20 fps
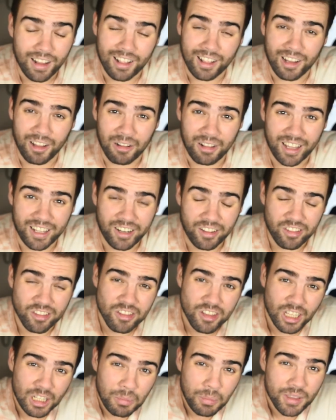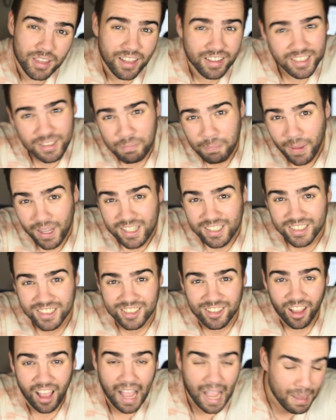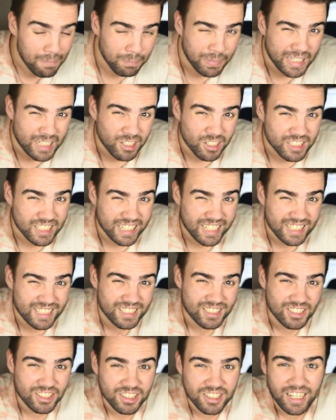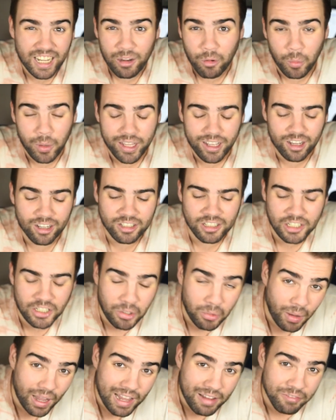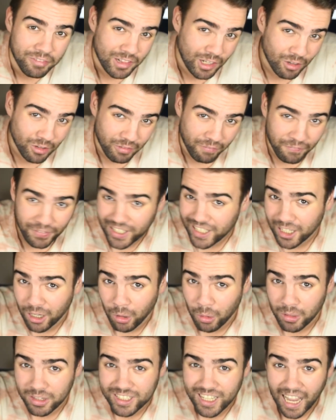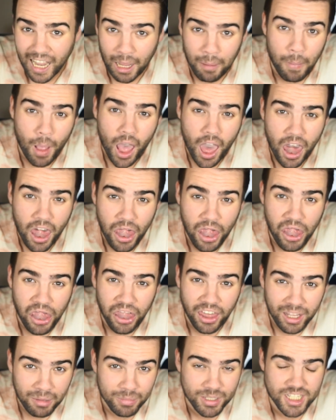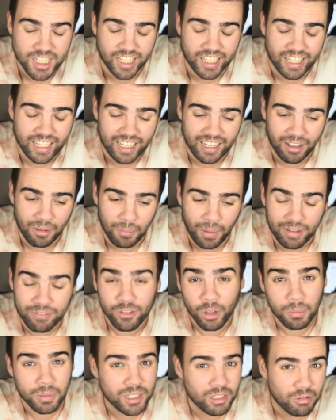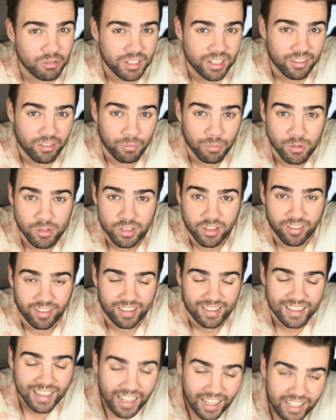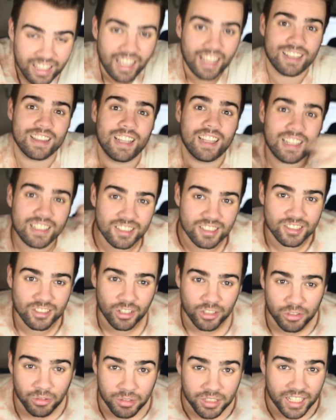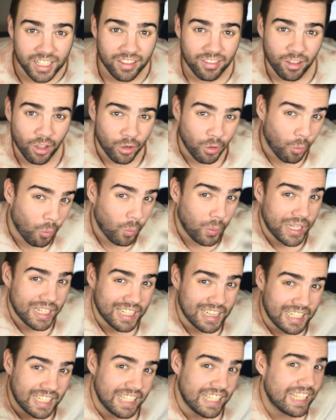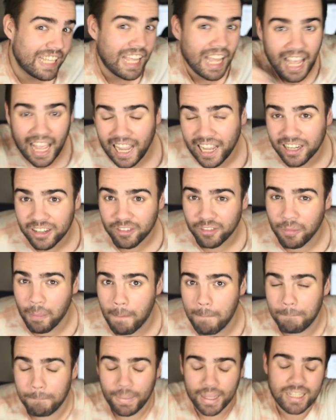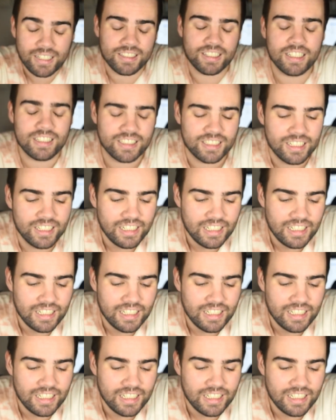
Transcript: Hello ladies and gentlemen, this is BestInSlot, and because it is Sunday we are going to do a vlog video type thingamajiggy. I've not been doing these as much as I'd like. I'd like to start doing these on a weekly kind of basis,